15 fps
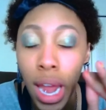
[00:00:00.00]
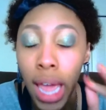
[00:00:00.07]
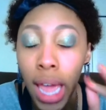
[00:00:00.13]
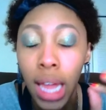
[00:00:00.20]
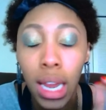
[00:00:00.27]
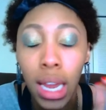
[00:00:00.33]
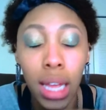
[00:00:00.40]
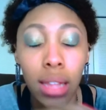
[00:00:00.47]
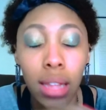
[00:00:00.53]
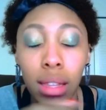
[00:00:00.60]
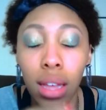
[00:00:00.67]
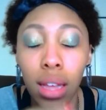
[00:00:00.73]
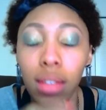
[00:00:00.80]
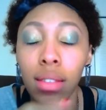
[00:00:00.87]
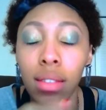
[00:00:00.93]
and it
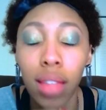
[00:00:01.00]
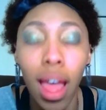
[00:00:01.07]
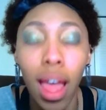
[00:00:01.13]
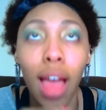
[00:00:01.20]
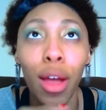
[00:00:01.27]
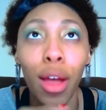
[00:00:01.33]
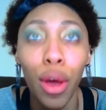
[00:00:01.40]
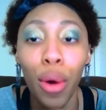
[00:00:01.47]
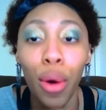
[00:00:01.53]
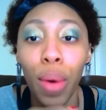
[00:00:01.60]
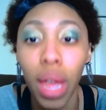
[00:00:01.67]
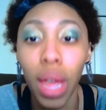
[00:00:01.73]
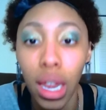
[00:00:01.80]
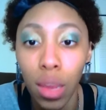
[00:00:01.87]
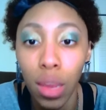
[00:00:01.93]
does not go
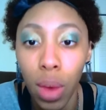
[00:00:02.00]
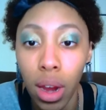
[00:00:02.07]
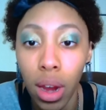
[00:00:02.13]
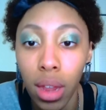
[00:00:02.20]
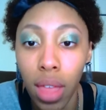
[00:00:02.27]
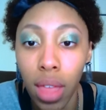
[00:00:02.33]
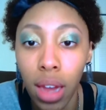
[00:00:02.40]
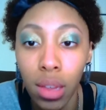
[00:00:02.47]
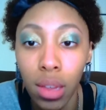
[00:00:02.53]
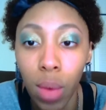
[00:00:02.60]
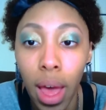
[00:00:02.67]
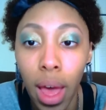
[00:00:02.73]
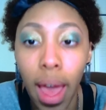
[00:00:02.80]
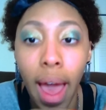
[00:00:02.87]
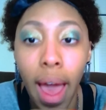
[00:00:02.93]
anywhere, and that is
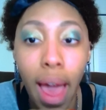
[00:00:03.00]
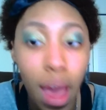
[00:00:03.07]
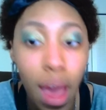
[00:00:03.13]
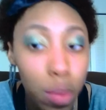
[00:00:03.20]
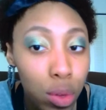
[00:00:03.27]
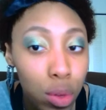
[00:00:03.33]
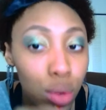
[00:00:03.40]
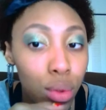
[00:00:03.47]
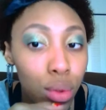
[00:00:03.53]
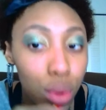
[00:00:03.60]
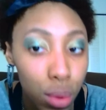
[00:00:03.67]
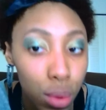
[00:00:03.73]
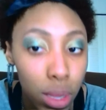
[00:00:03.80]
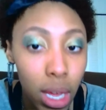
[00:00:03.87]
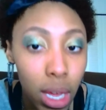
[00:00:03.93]
why I
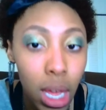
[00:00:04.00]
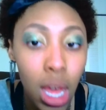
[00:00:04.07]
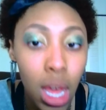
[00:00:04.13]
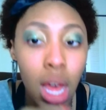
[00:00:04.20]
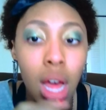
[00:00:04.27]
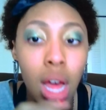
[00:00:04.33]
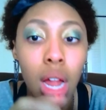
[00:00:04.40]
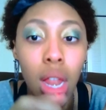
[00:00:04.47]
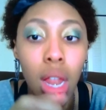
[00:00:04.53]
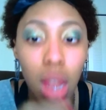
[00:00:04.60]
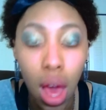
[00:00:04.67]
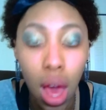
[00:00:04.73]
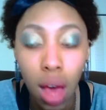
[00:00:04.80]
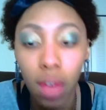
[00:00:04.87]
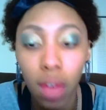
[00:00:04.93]
absolutely
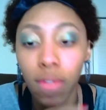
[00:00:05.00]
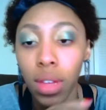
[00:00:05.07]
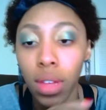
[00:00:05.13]
love